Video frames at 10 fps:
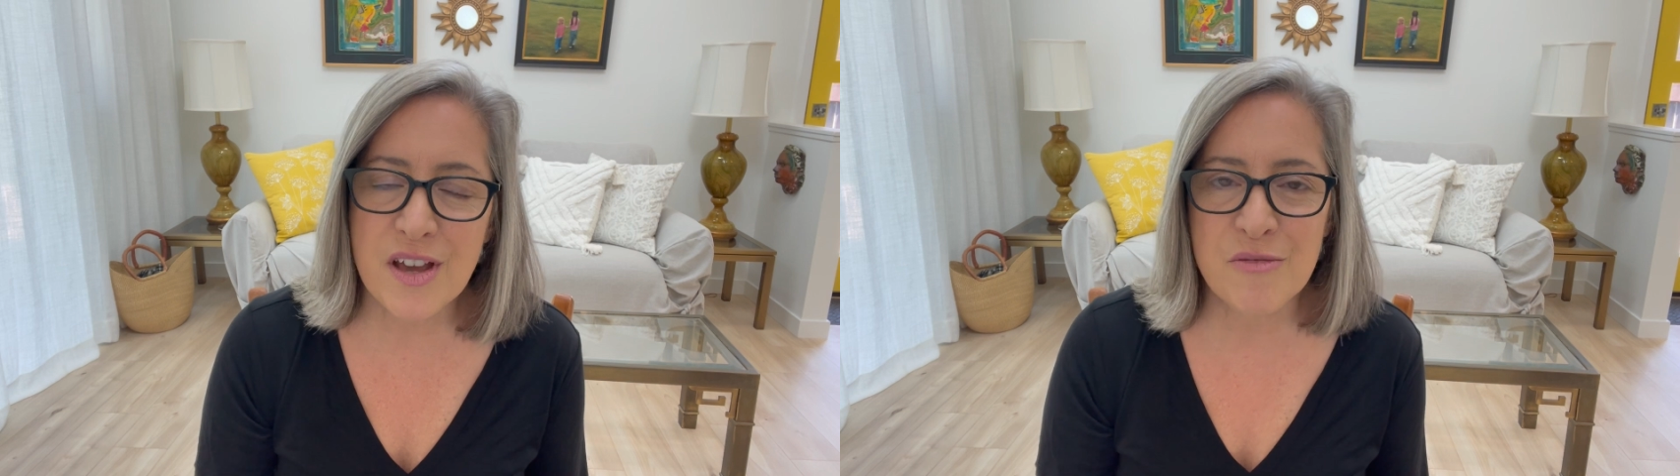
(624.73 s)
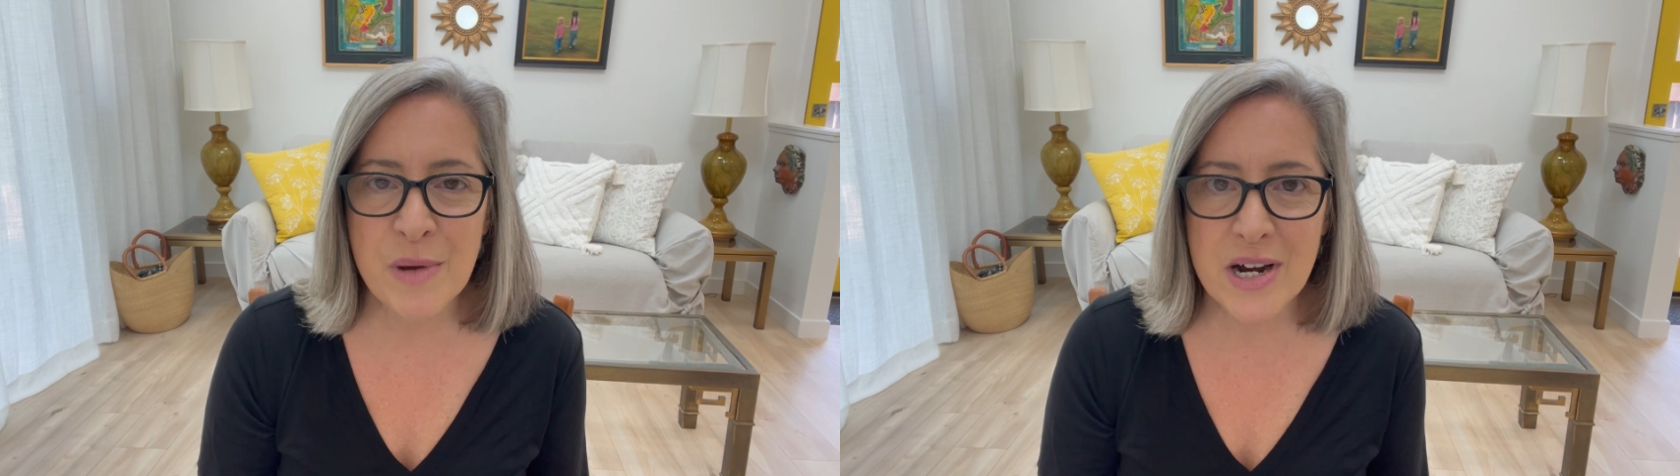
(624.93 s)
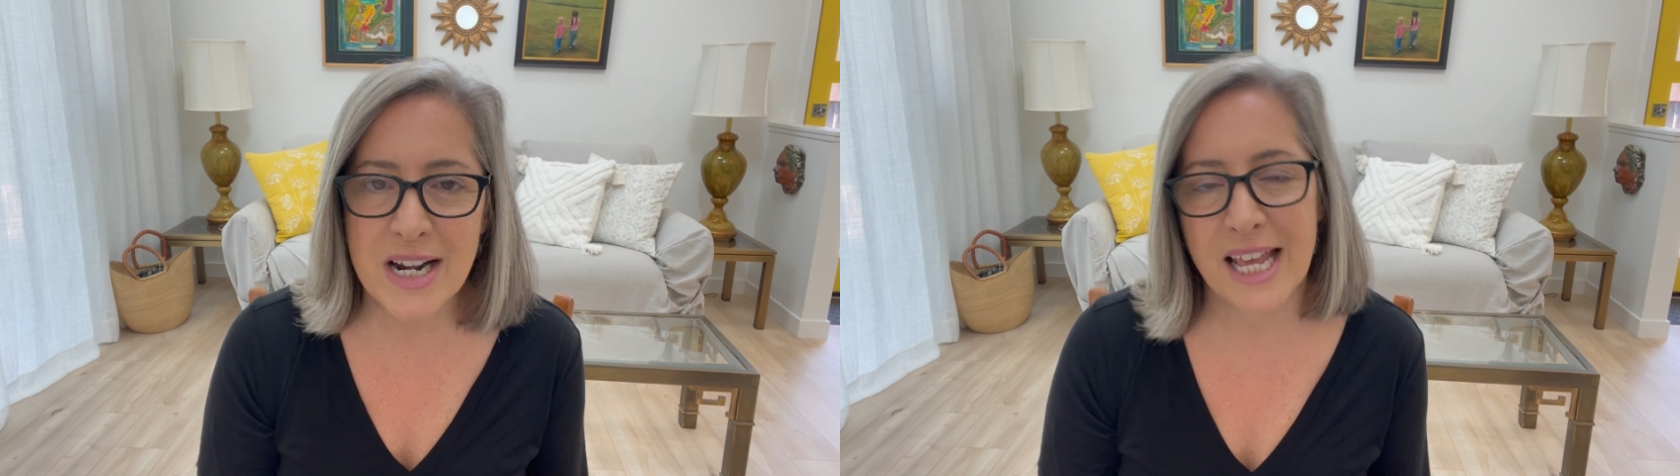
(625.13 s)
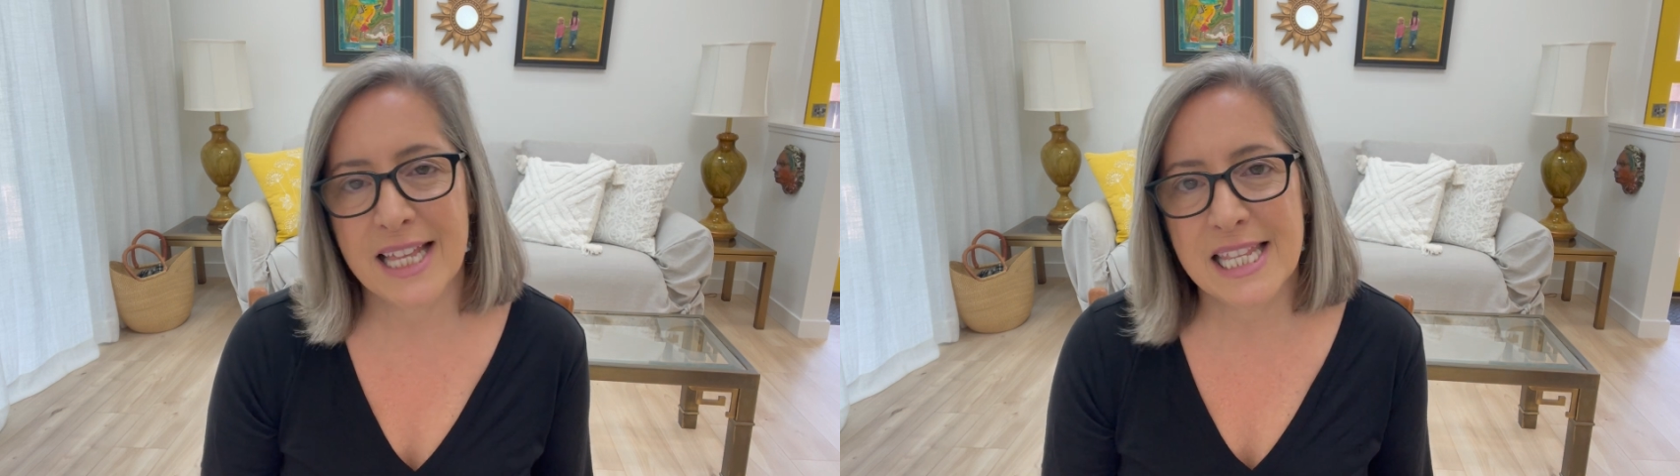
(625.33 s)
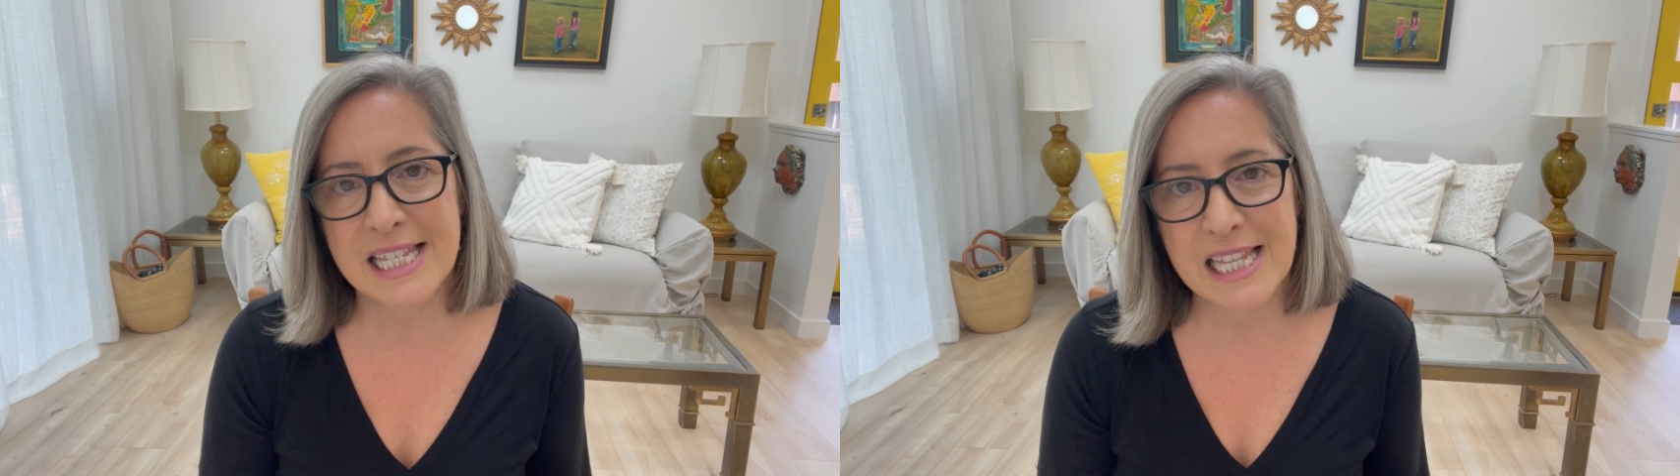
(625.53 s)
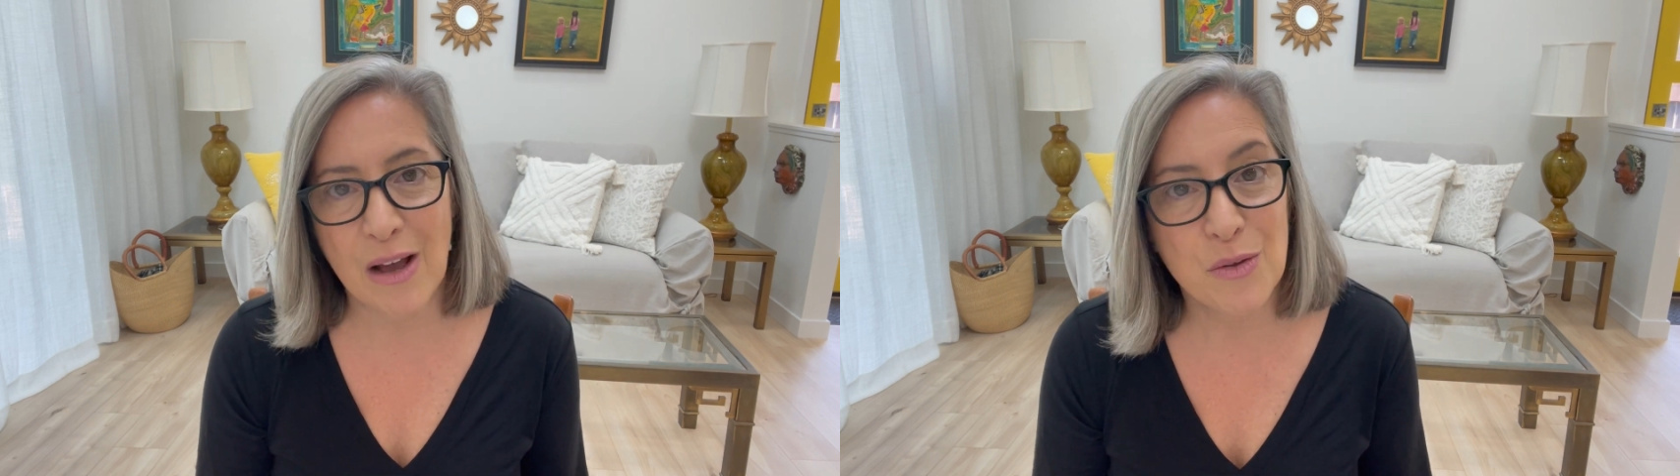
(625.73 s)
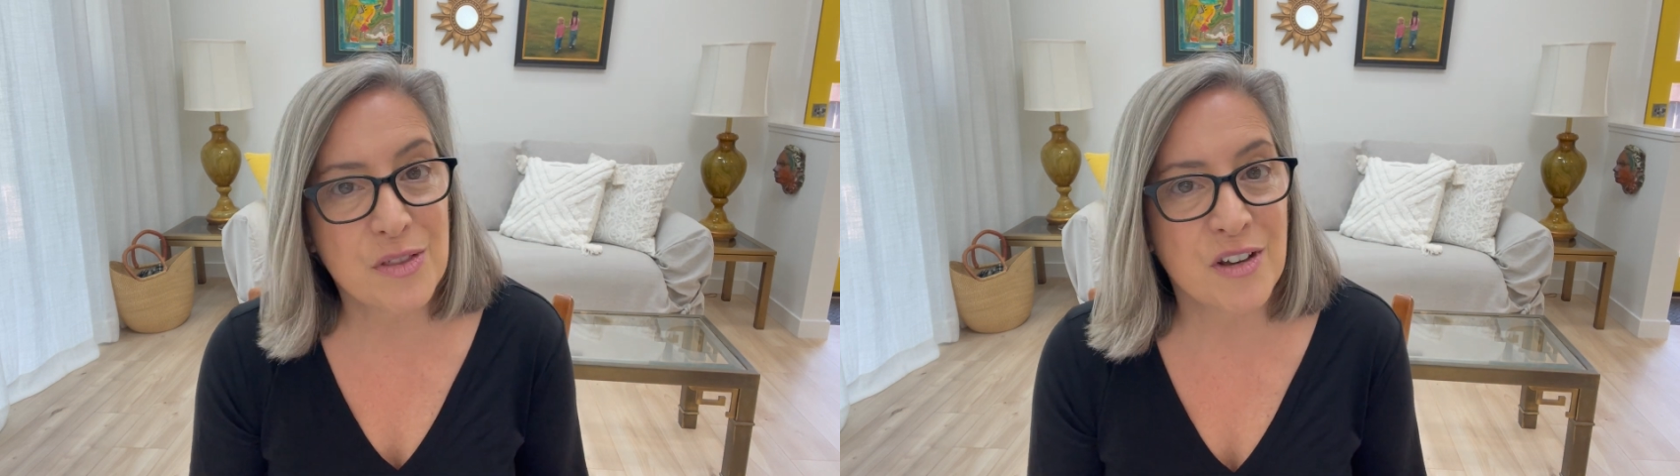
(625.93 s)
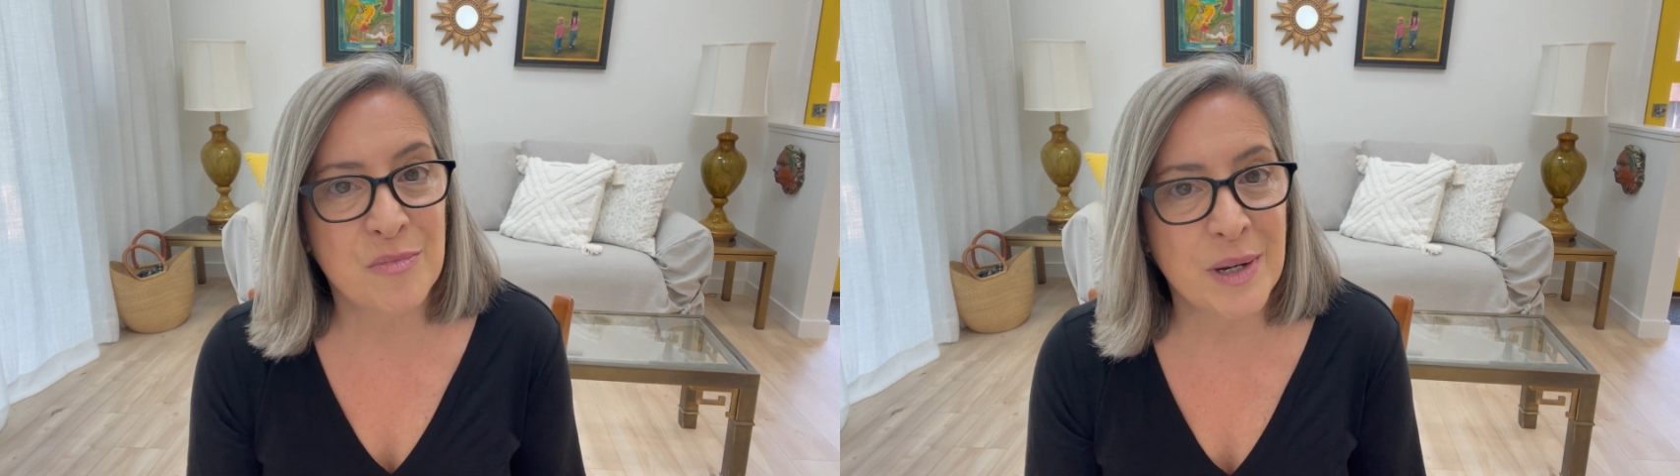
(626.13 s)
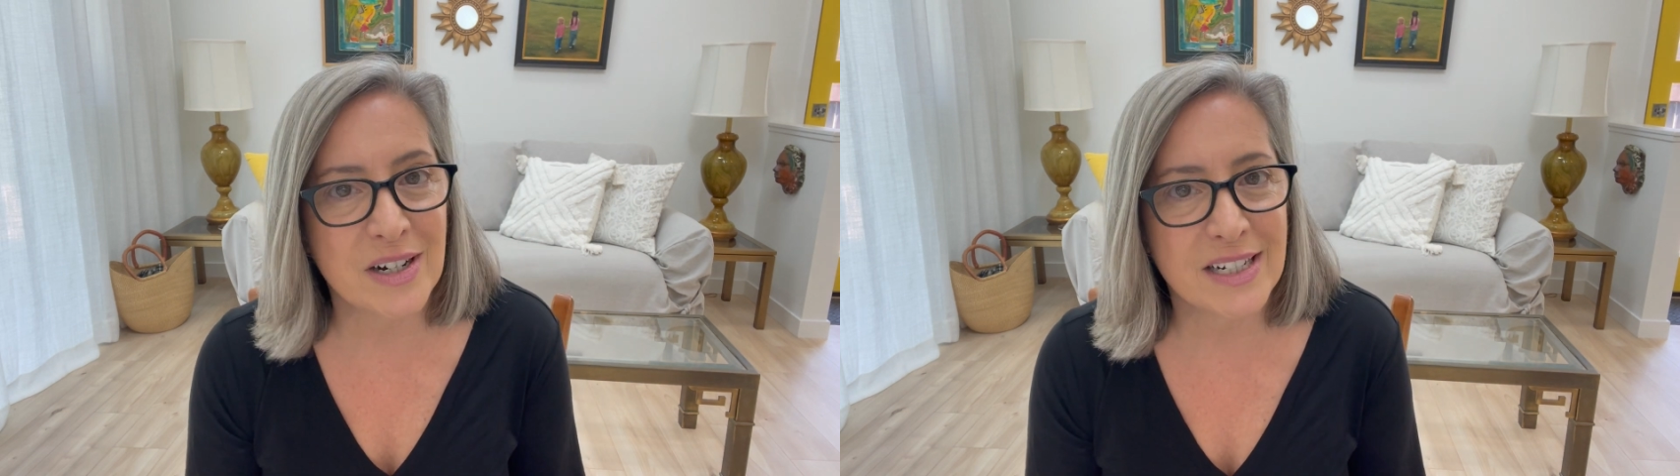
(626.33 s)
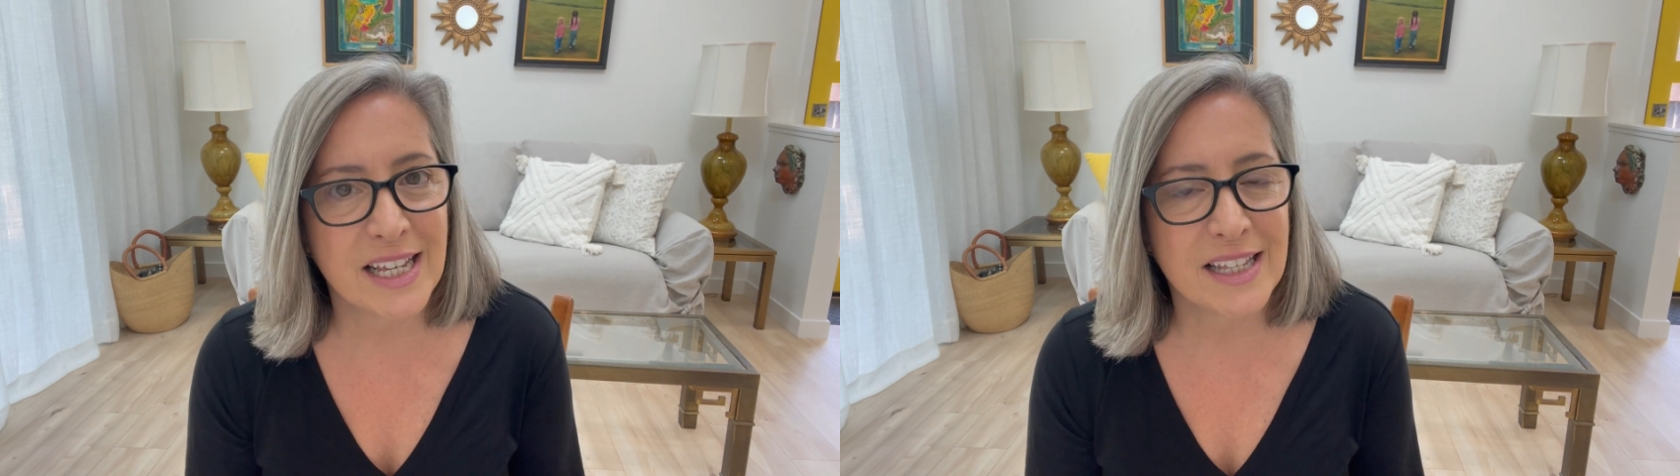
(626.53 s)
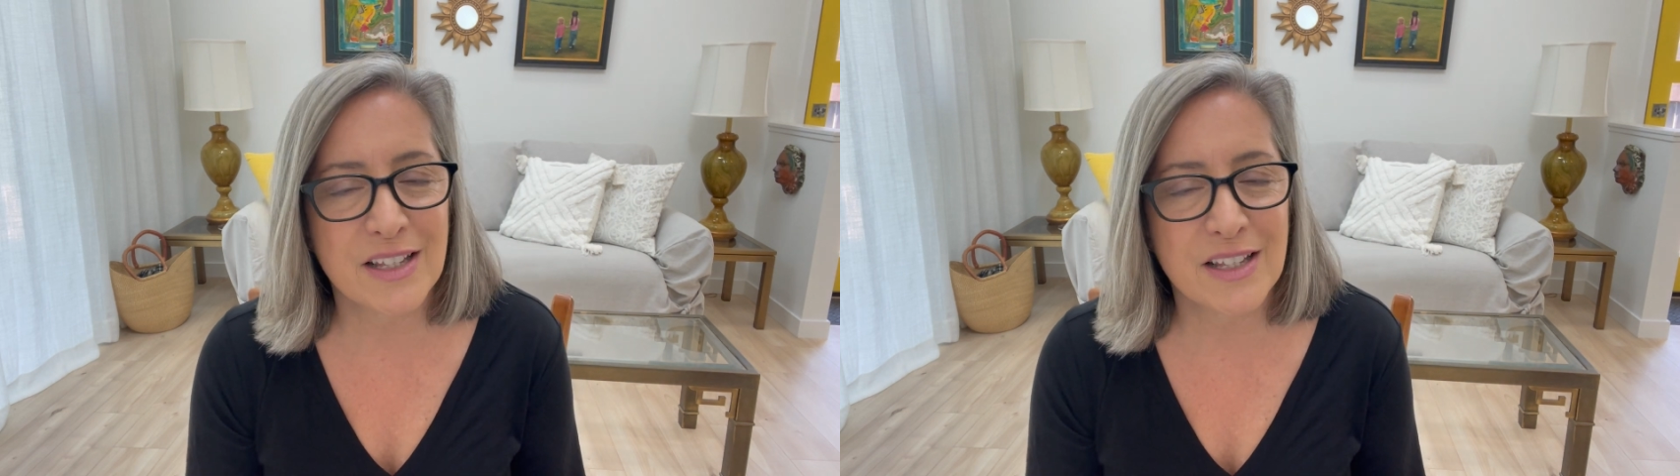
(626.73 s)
of Mérida and the south of Mérida.